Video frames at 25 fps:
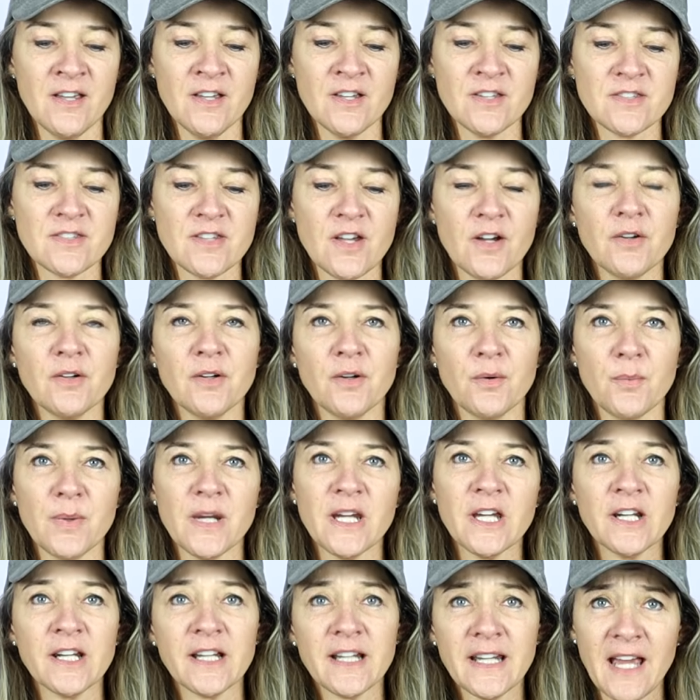So
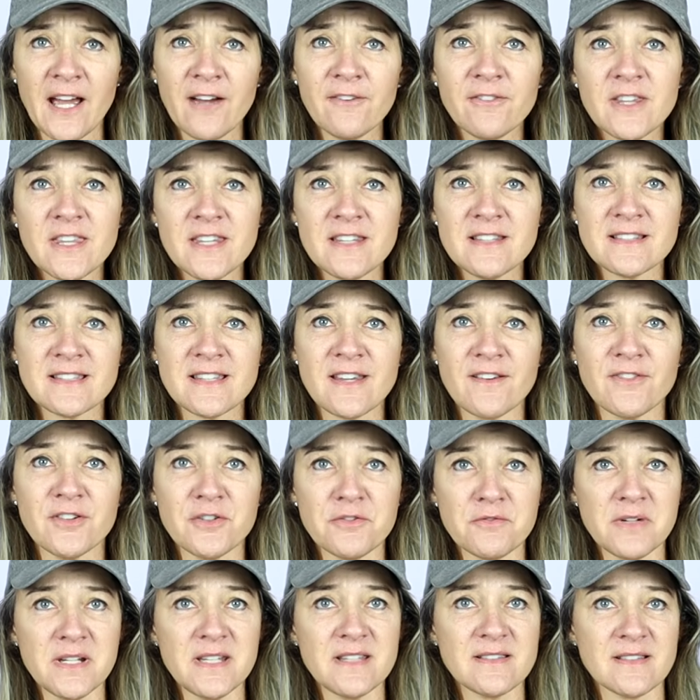we're going to cover these
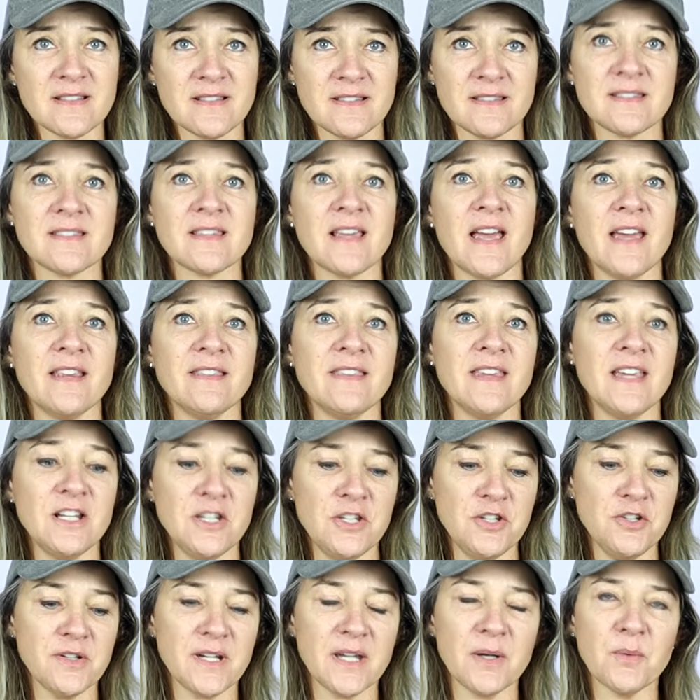7 reasons, and
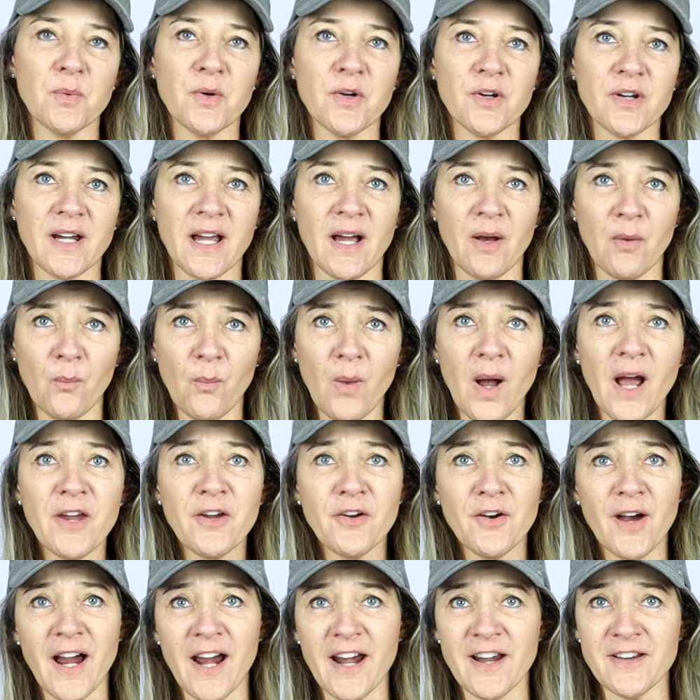then you can work out why
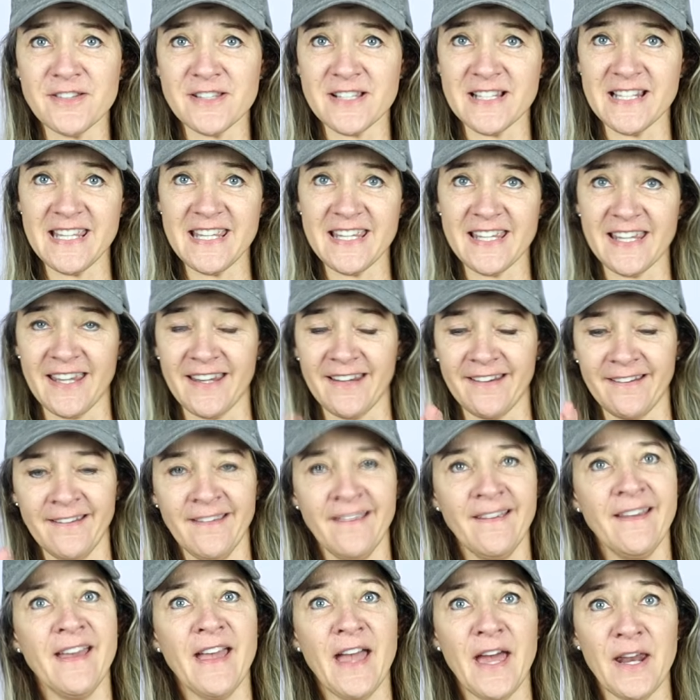your iron's leaking
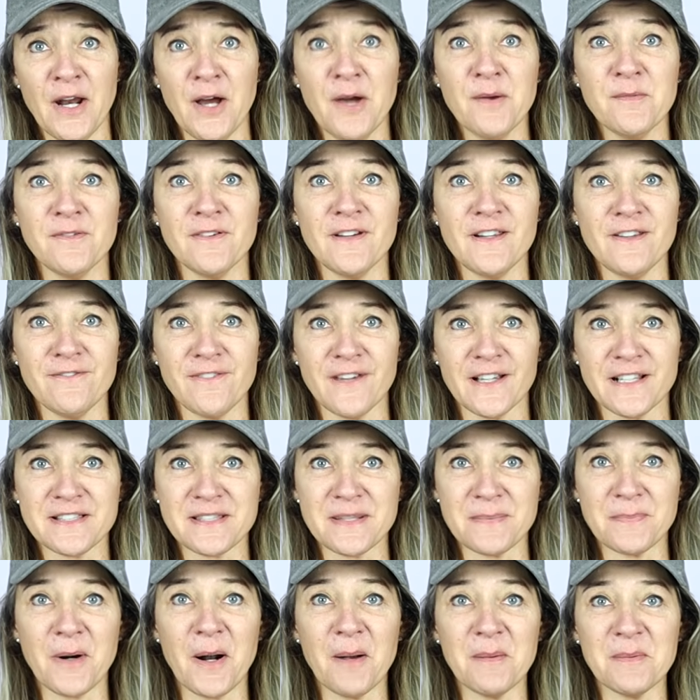and hopefully fix
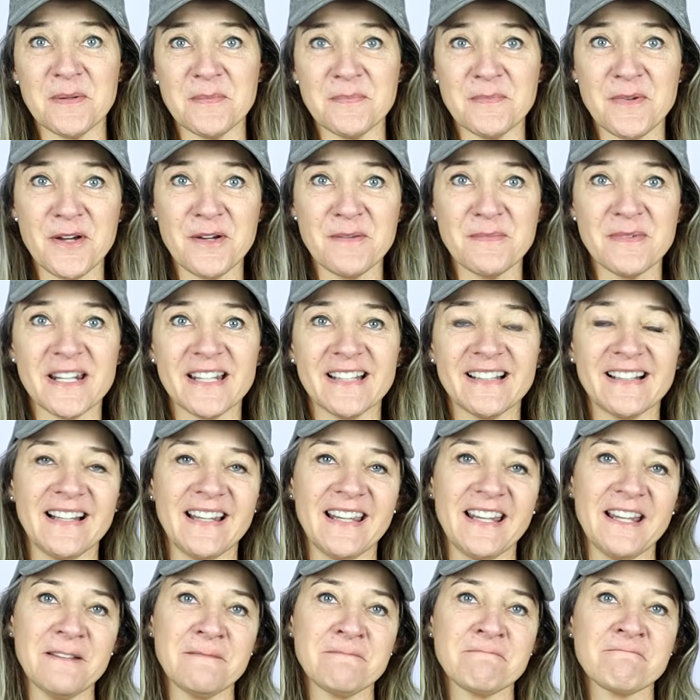the problem
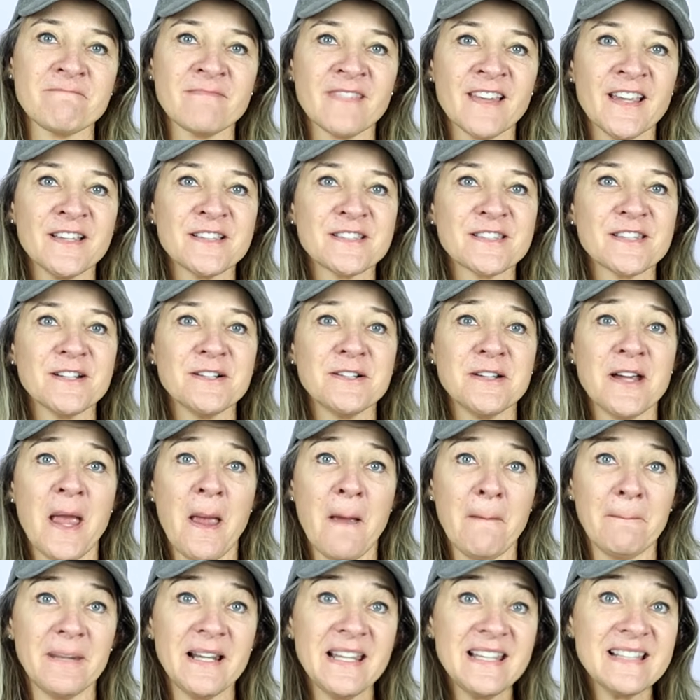permanently. So
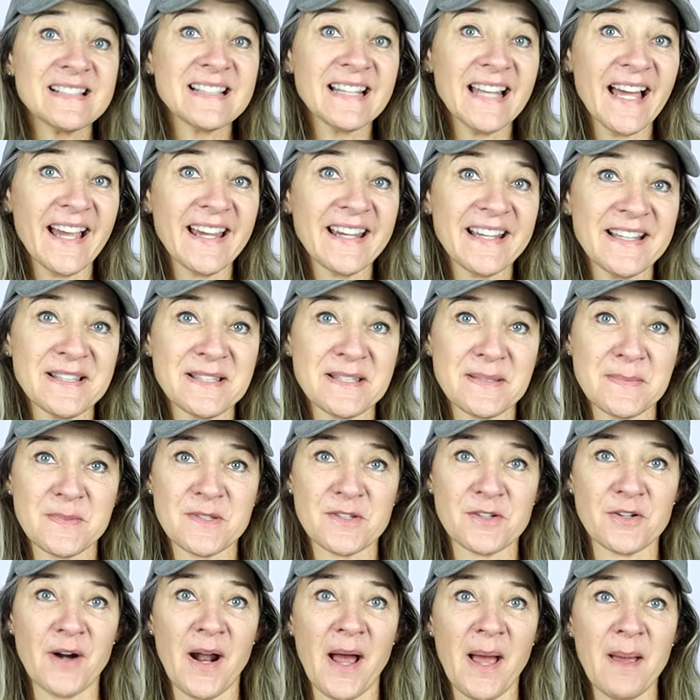please like and
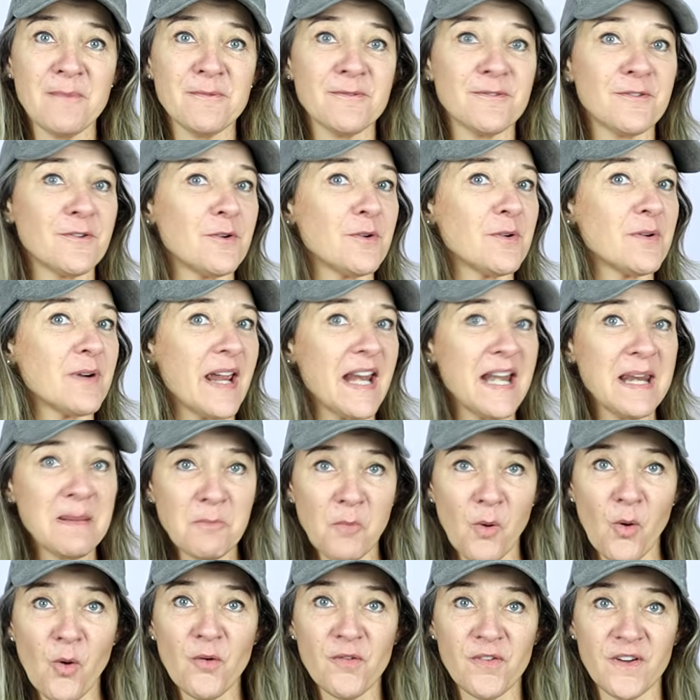subscribe for any
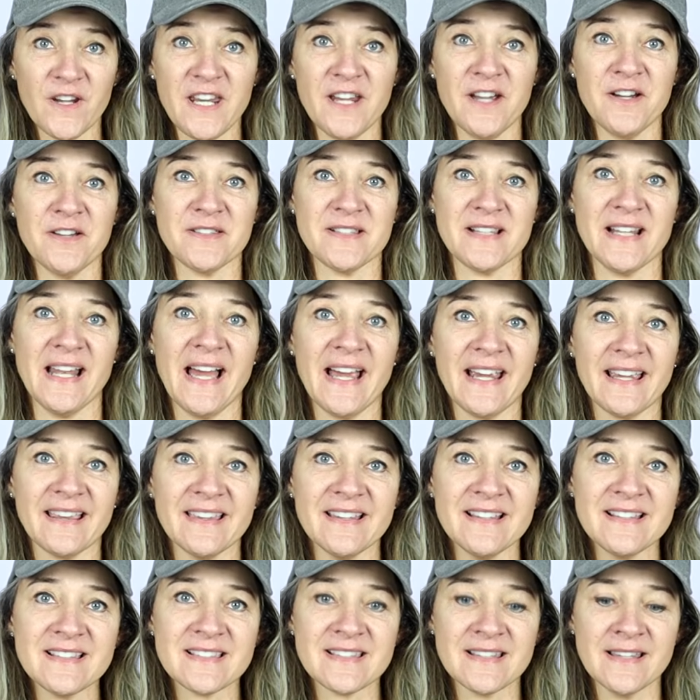more videos like
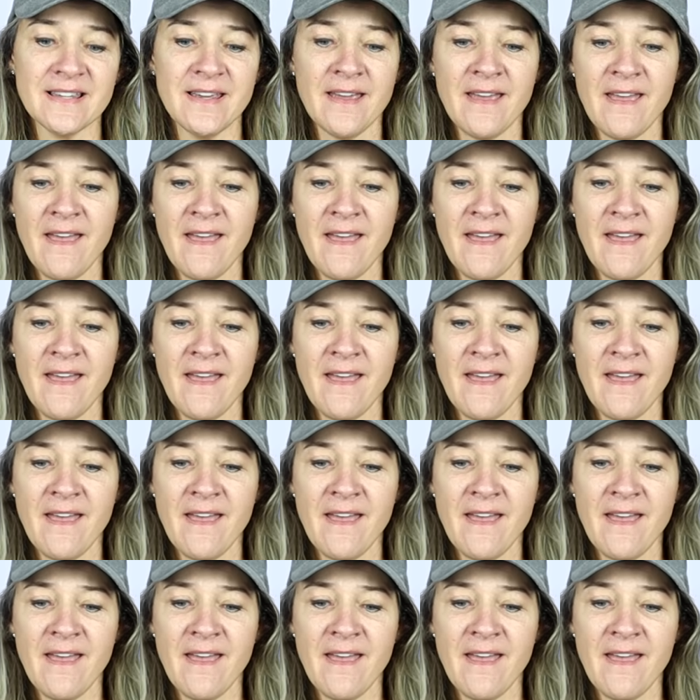this.